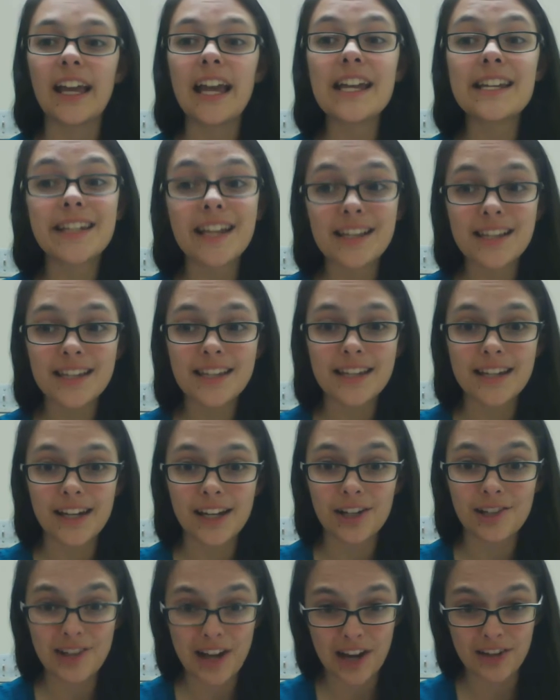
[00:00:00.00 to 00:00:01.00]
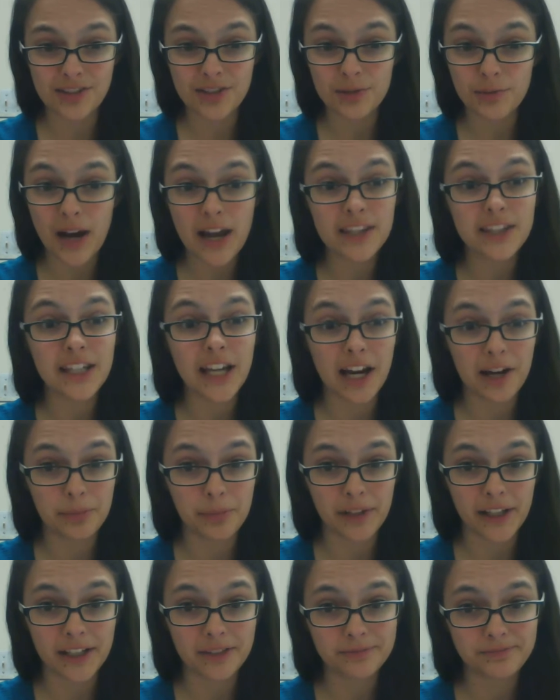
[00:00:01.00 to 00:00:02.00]
it doesn't stick around to ride the
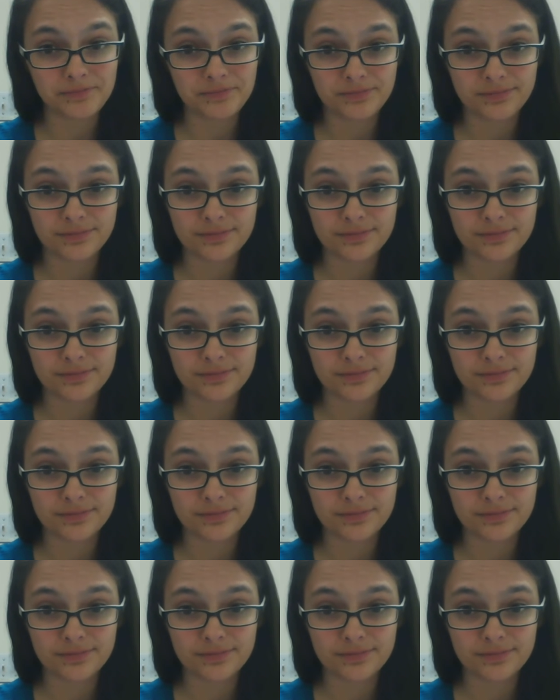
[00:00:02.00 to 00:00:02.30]
airplane.